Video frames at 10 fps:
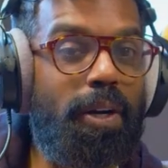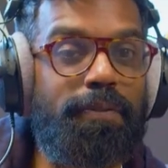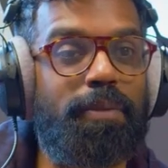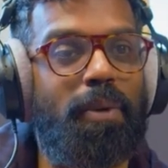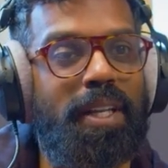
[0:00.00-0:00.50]

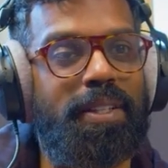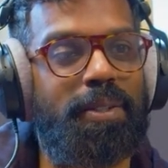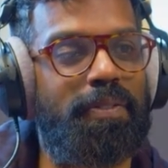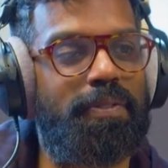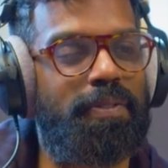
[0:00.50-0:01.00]
often wonder
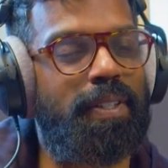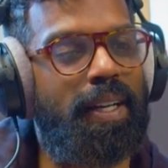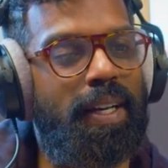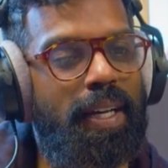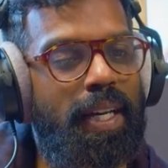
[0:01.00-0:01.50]

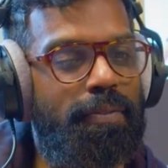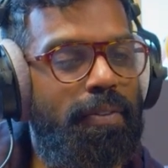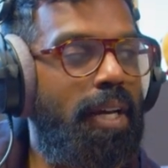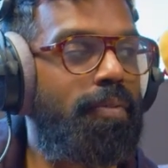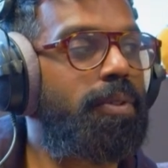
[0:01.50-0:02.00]
if
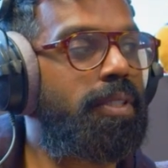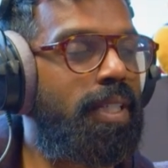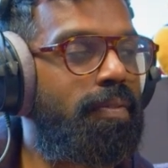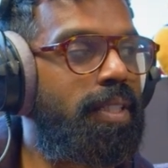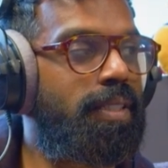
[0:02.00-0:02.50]
I ever
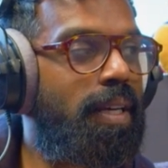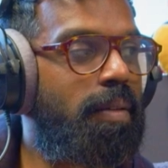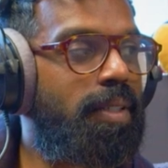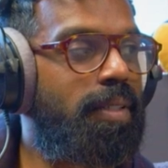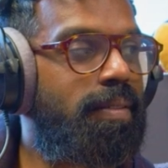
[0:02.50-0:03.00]
achieve
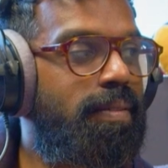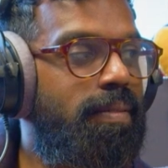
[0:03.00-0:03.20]
contentment,